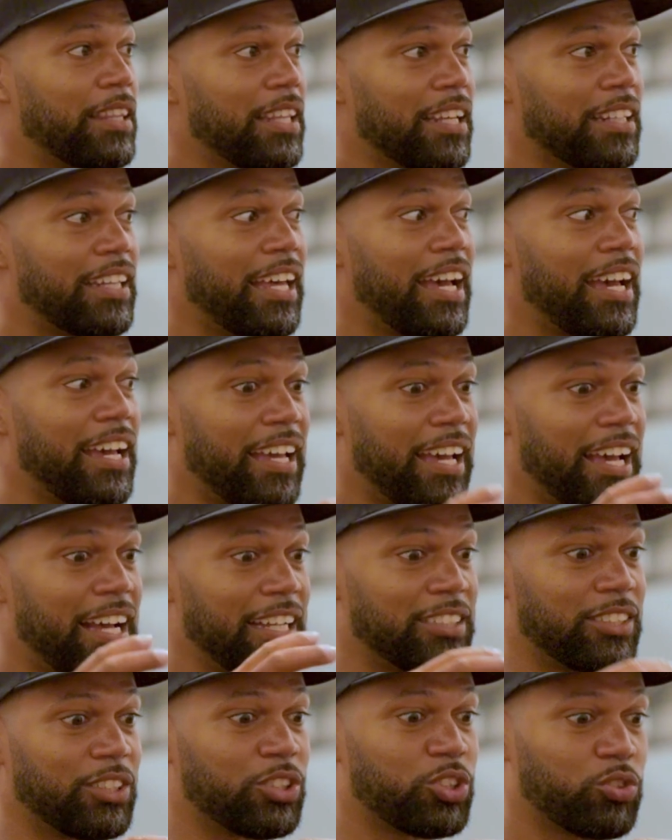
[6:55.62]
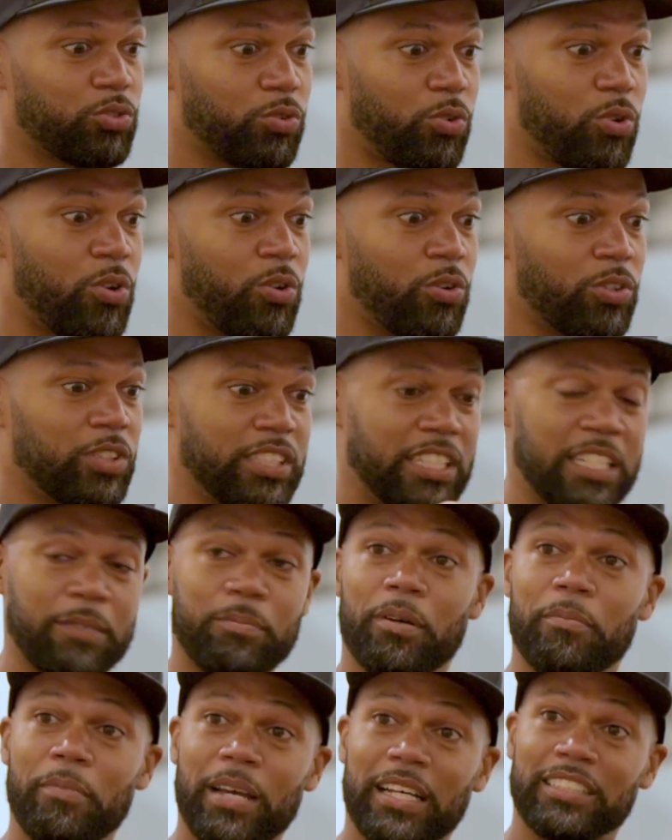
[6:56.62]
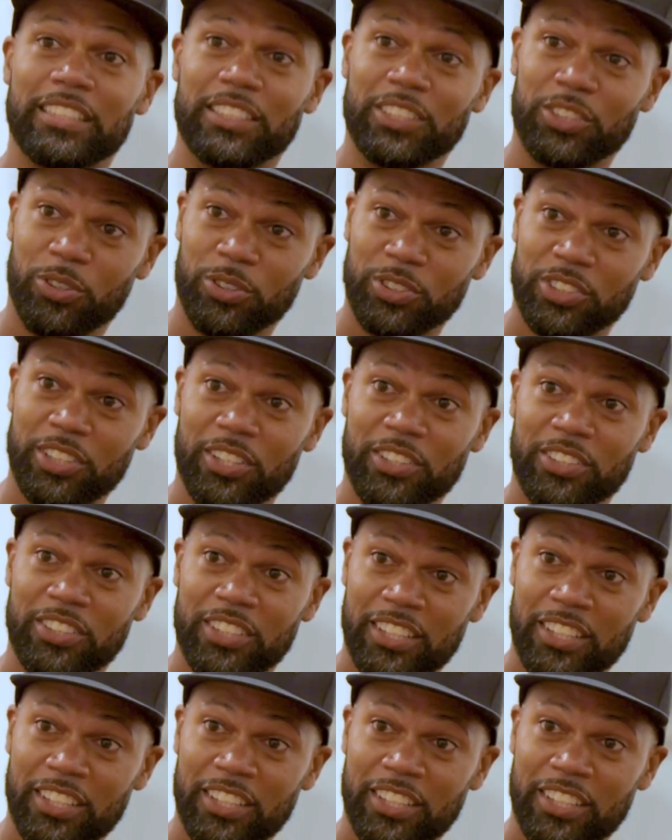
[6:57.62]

think that has a strong, deeper message also,